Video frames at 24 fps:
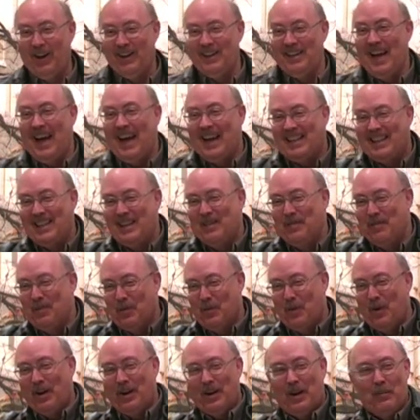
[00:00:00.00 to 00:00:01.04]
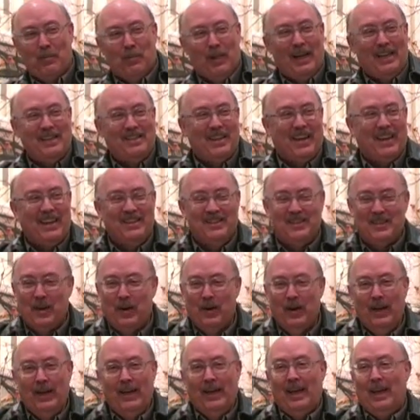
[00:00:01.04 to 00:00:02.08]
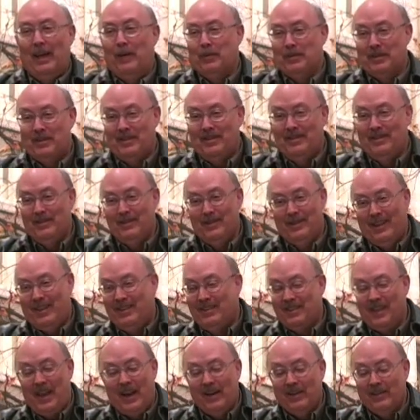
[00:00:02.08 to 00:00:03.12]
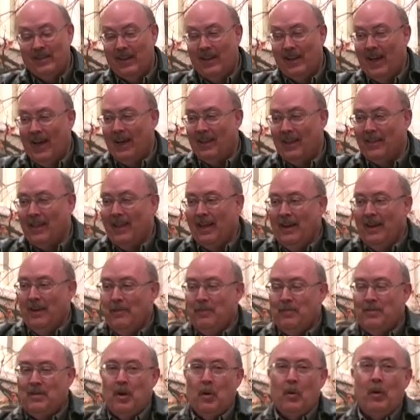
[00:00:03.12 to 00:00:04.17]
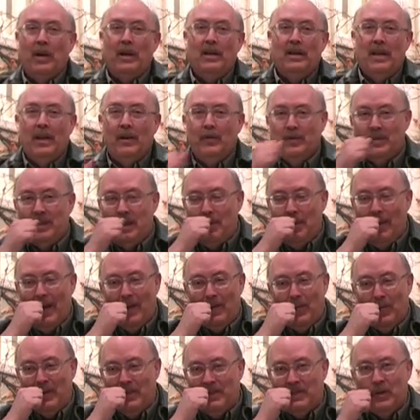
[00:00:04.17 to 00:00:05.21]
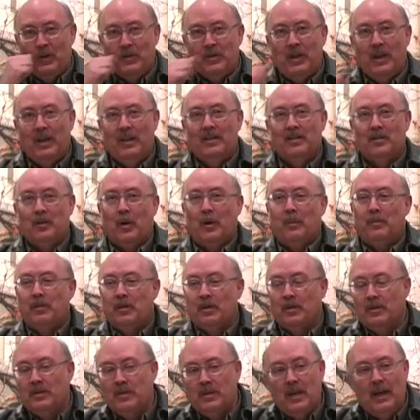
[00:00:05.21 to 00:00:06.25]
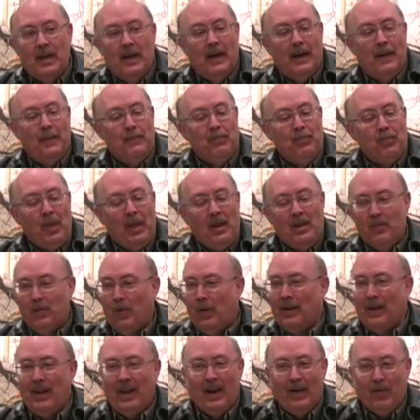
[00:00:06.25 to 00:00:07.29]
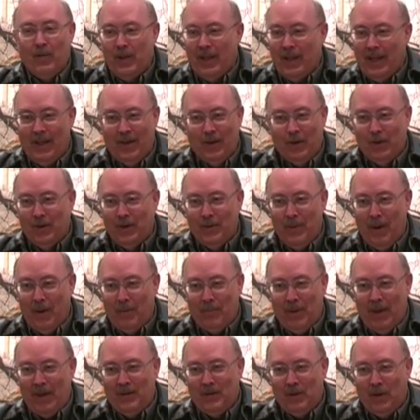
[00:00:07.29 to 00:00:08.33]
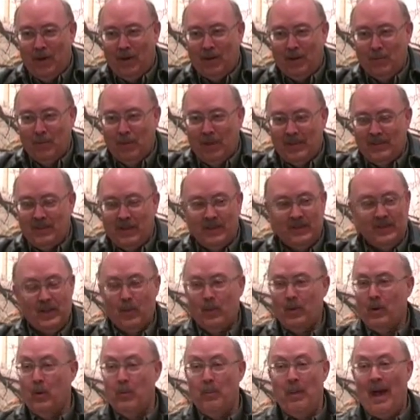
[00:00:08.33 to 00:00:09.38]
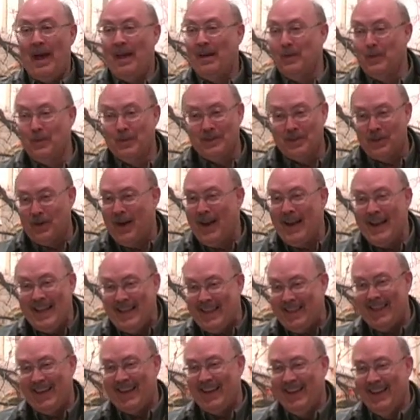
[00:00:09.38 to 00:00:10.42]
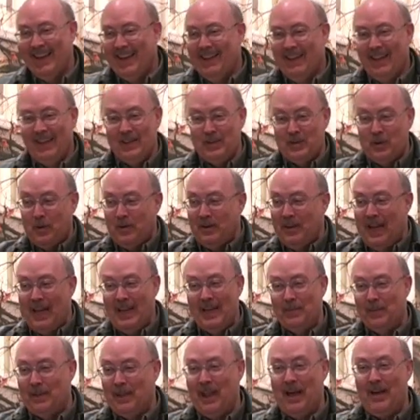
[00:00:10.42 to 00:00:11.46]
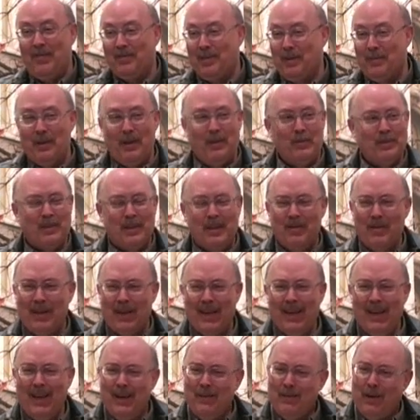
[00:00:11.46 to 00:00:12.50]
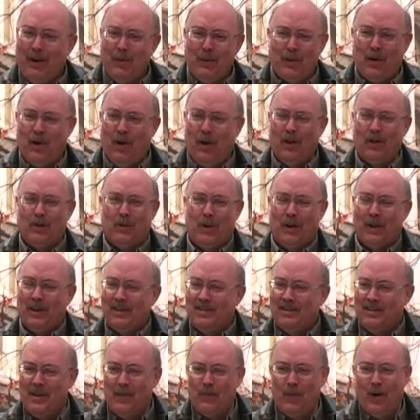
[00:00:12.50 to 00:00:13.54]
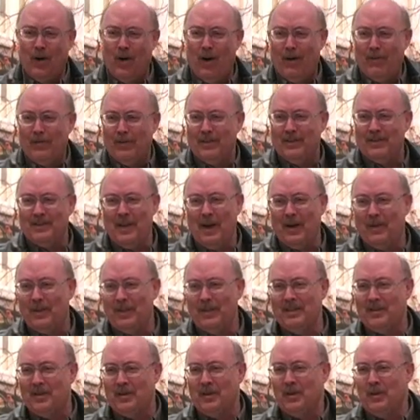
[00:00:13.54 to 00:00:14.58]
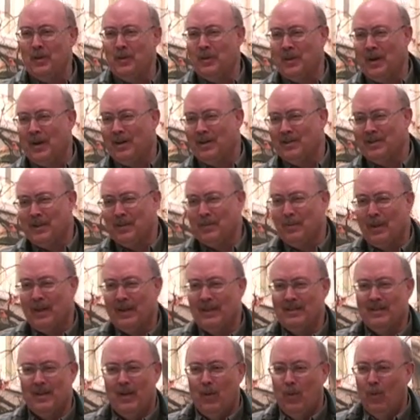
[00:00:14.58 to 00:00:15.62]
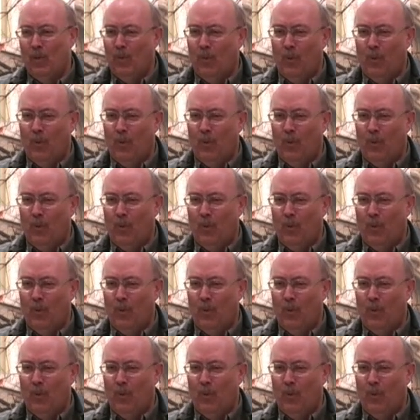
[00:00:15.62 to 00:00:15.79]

contacted him and wanted a blessing, and so he was scared to death. So what he did was he began researching in the scriptures um, to find out everything he could about patriarchal blessings. There were no manuals or anything. They just ordained him and left him. He was living, if I recall correctly, somewhere off in southeastern Utah or someplace,